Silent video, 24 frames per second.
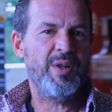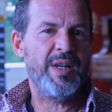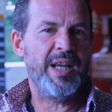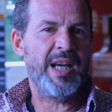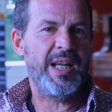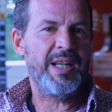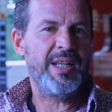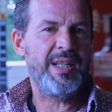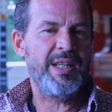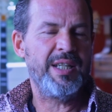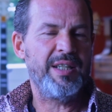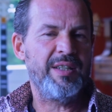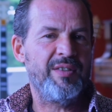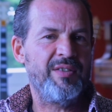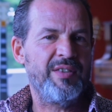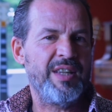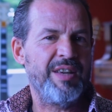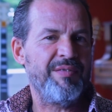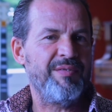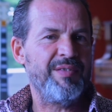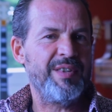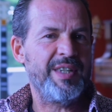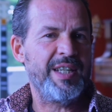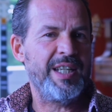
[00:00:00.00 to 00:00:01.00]

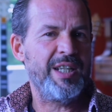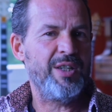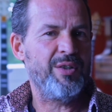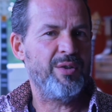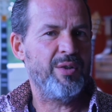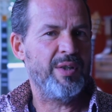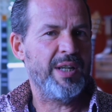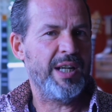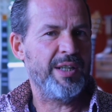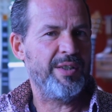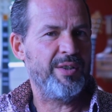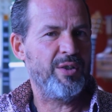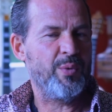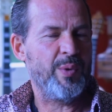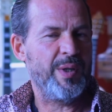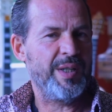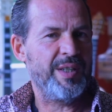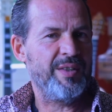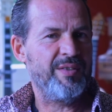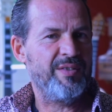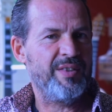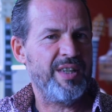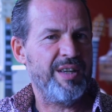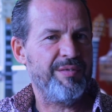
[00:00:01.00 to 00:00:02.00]
1917 to
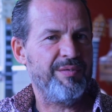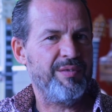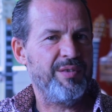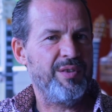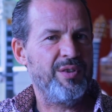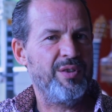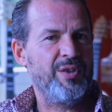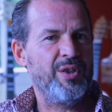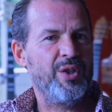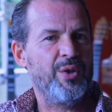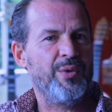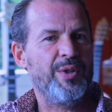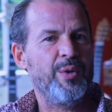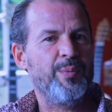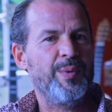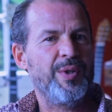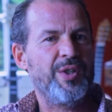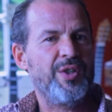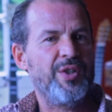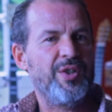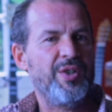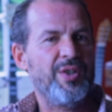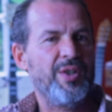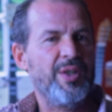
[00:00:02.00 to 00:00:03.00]
1927, during
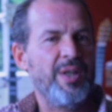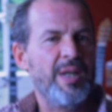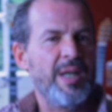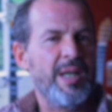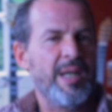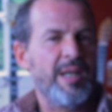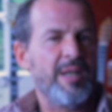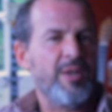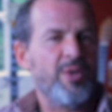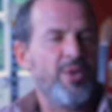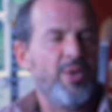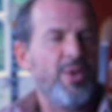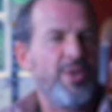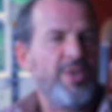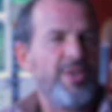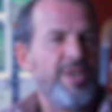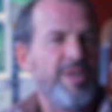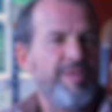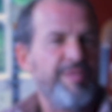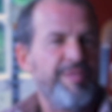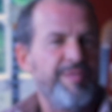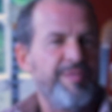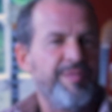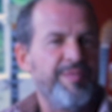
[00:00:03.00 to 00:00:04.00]
which
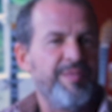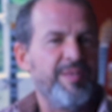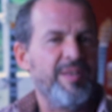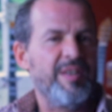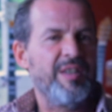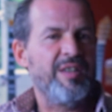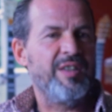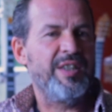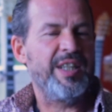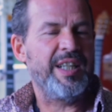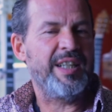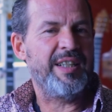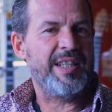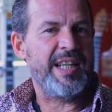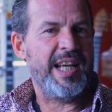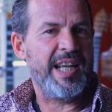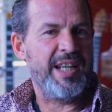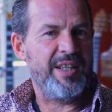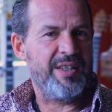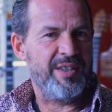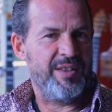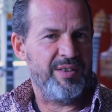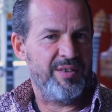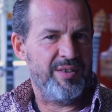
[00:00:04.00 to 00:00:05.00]
Gurdjieff
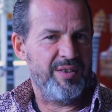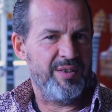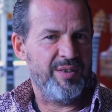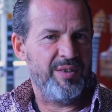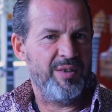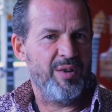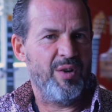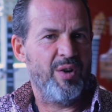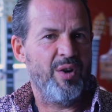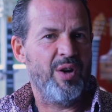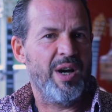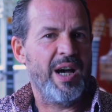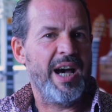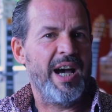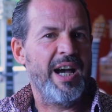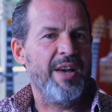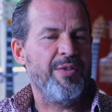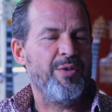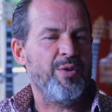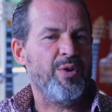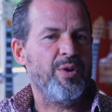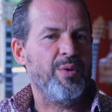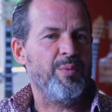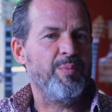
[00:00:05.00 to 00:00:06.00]
dictated
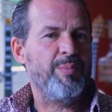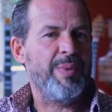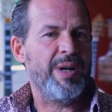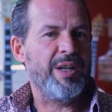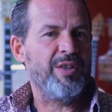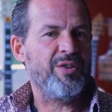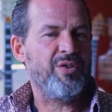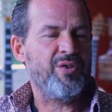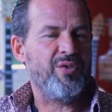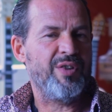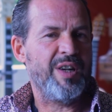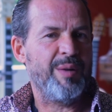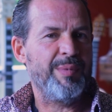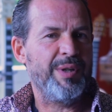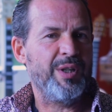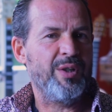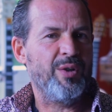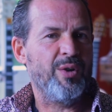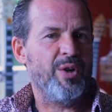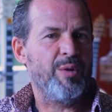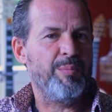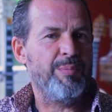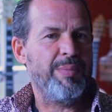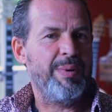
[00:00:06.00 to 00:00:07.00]
either by strumming
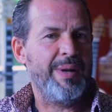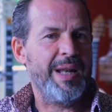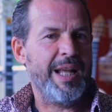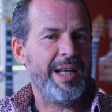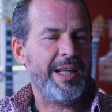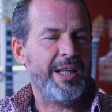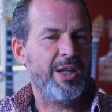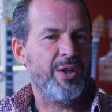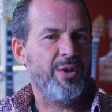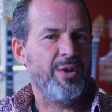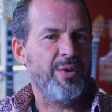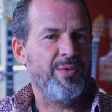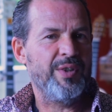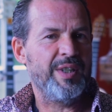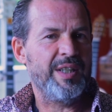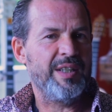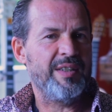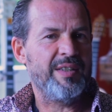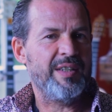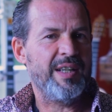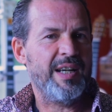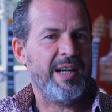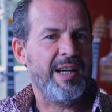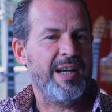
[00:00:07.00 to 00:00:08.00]
or plucking on the
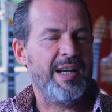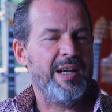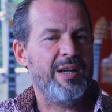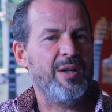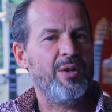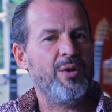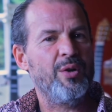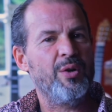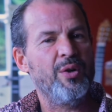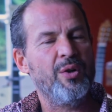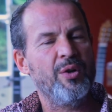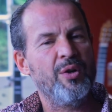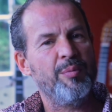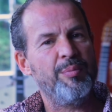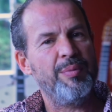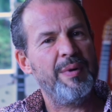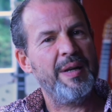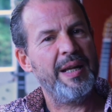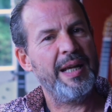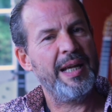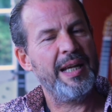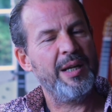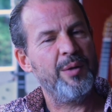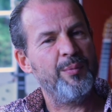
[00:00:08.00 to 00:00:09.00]
guitar or
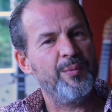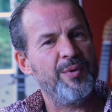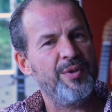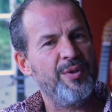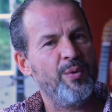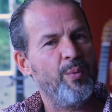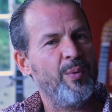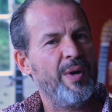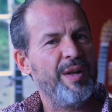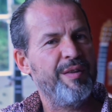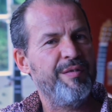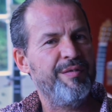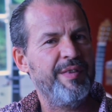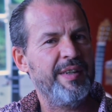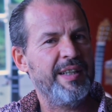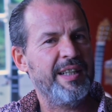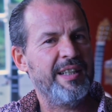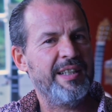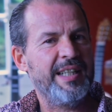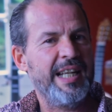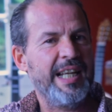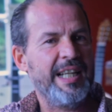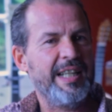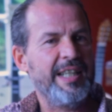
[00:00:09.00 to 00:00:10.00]
playing with a
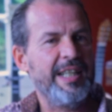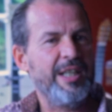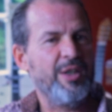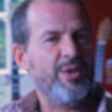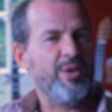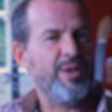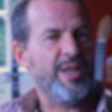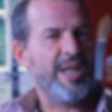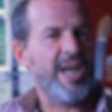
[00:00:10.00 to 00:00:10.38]
one-finger technique on